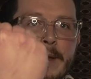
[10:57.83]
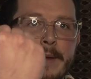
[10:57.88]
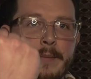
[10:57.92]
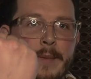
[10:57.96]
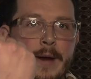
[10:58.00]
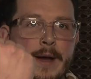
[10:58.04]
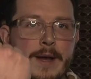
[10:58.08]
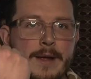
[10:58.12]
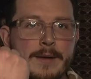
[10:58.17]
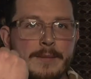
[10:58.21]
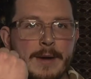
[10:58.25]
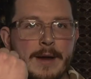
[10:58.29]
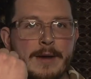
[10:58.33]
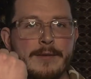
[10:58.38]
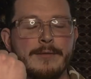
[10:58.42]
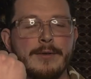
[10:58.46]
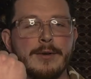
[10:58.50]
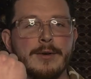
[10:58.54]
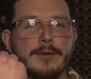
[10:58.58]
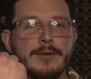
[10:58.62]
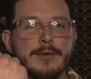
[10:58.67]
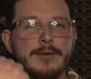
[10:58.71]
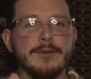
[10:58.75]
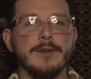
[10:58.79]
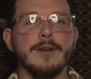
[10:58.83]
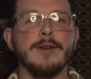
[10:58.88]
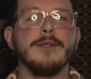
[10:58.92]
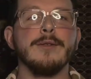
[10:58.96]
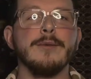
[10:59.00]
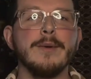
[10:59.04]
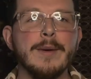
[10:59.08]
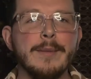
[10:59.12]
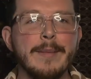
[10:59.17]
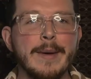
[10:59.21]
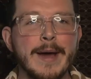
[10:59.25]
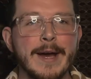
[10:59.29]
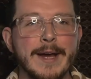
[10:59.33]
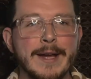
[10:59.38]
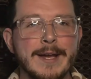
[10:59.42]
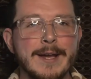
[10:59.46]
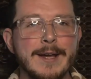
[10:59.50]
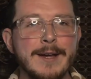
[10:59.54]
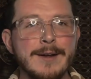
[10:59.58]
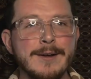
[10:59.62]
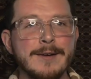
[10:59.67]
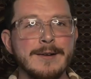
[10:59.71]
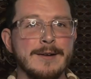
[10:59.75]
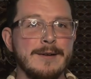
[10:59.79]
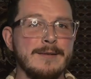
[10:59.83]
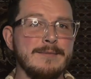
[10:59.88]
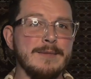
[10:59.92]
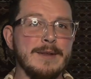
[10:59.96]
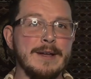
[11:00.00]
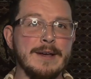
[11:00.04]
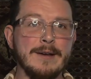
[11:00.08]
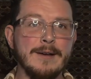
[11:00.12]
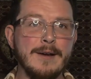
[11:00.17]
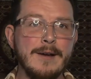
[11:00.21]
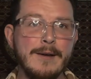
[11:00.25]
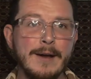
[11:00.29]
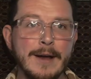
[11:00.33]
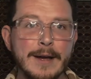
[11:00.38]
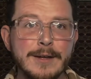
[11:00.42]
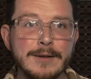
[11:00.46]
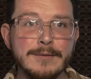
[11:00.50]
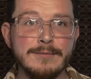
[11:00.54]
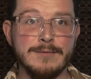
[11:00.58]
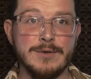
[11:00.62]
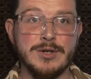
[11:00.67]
mine, my vocal's all the way back here, and I'm like, oh, I could